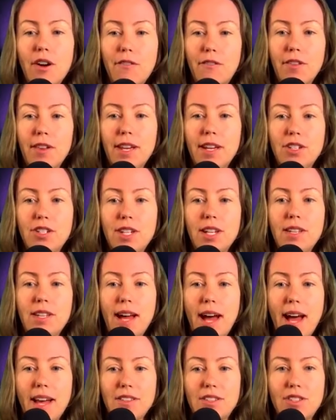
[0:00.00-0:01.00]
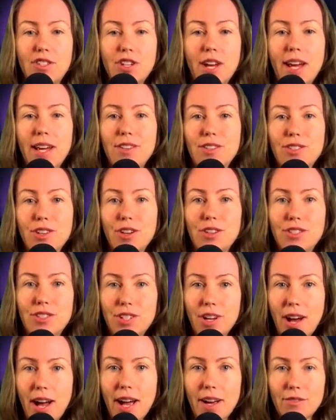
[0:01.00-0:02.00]
hopefully she has changed her
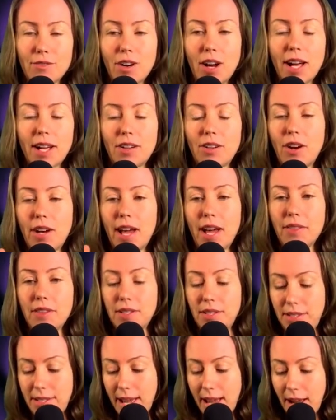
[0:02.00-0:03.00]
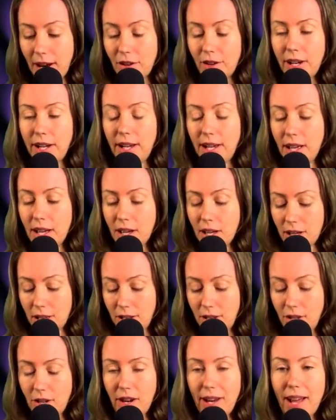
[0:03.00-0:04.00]
diet, right? Got out the dairy,
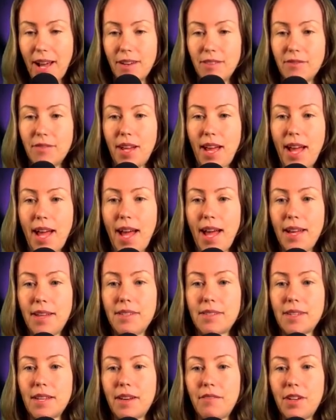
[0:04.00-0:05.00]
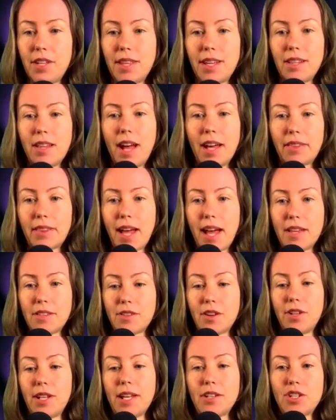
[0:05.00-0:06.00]
got out eggs and everything like that.
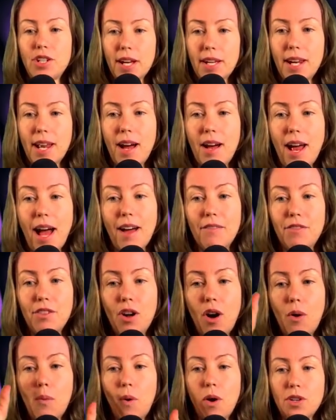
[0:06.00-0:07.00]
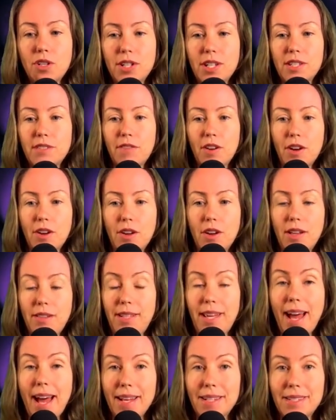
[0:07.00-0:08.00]
So let's check it out. I have not watched this
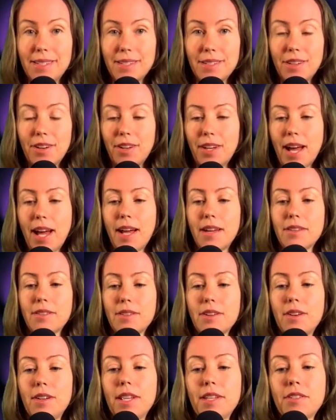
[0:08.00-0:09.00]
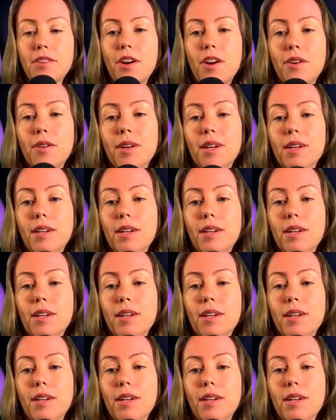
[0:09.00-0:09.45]
yet. Okay, so let's go.